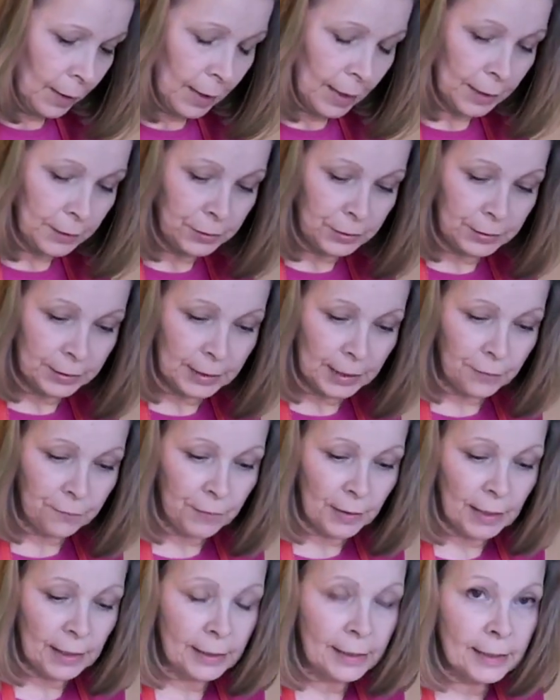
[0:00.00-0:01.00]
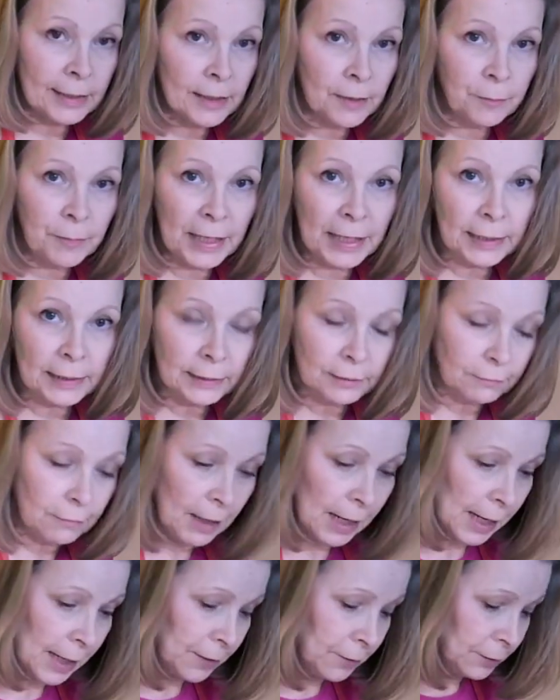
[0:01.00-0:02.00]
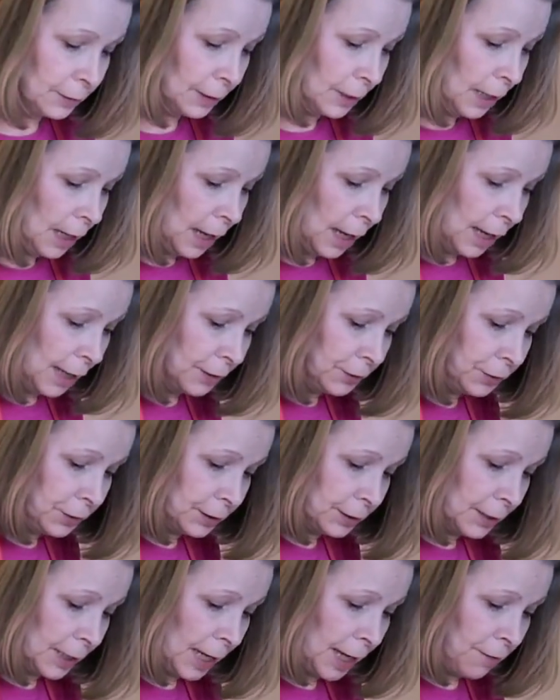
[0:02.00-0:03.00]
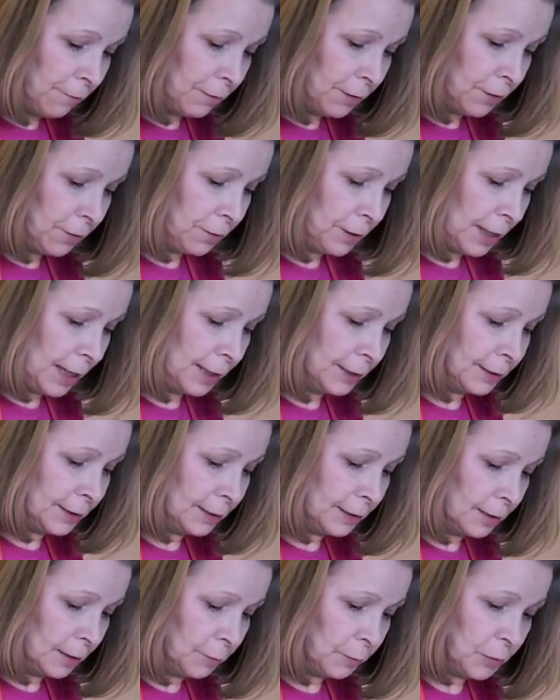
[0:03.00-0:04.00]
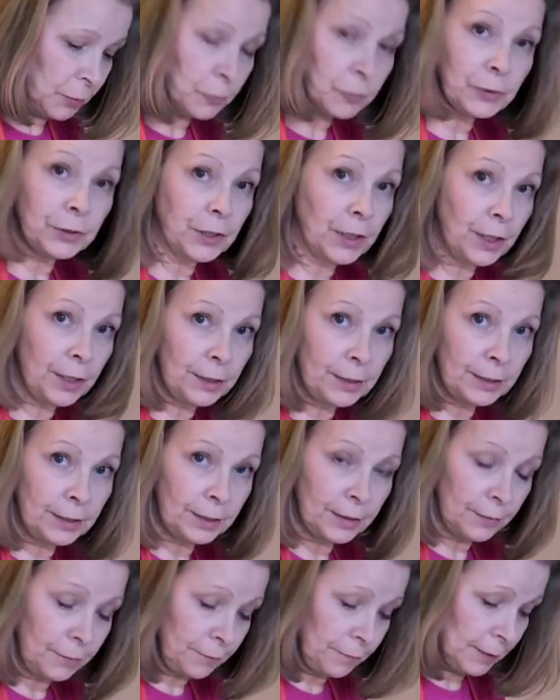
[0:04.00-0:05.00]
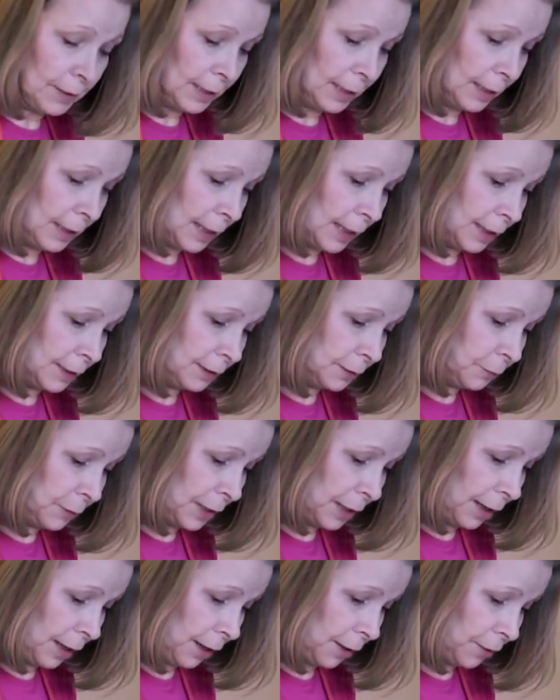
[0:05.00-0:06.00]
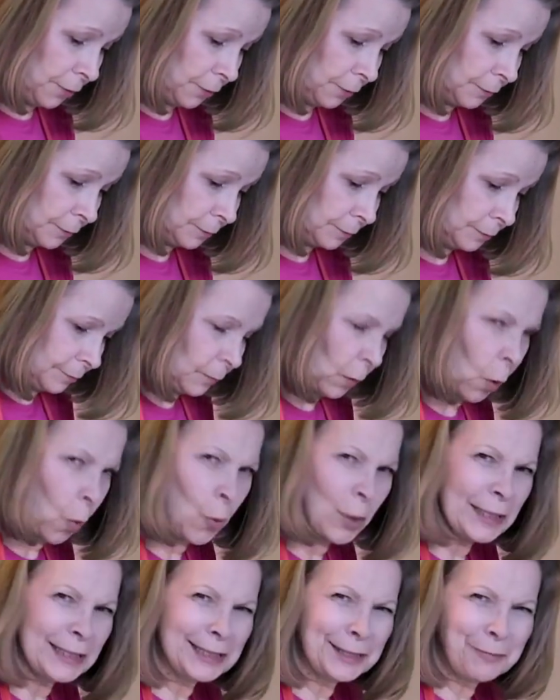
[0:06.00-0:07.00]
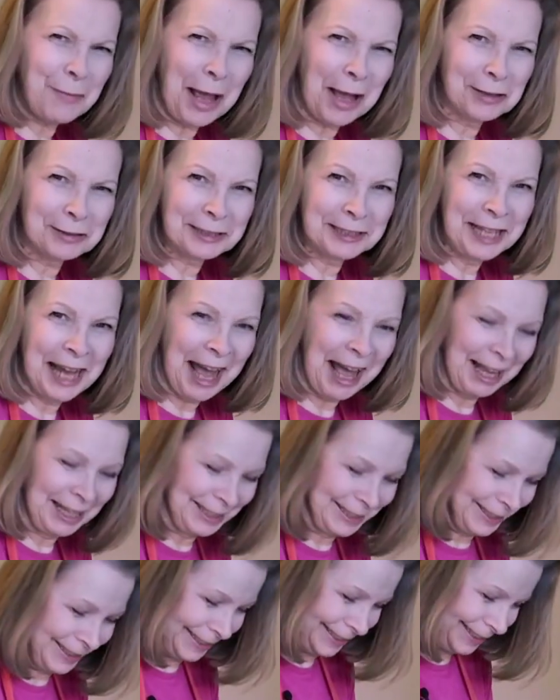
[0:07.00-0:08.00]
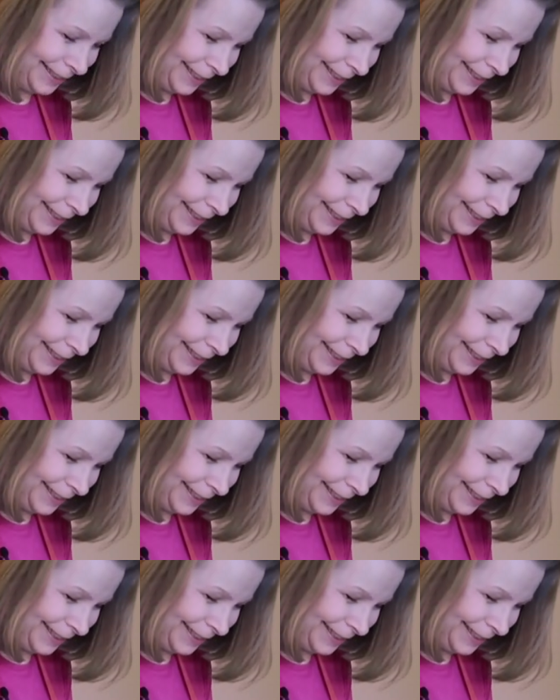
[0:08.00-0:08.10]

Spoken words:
and just give it a little mix round and just carry on adding them alternatively as we go. Oh, it smells nice.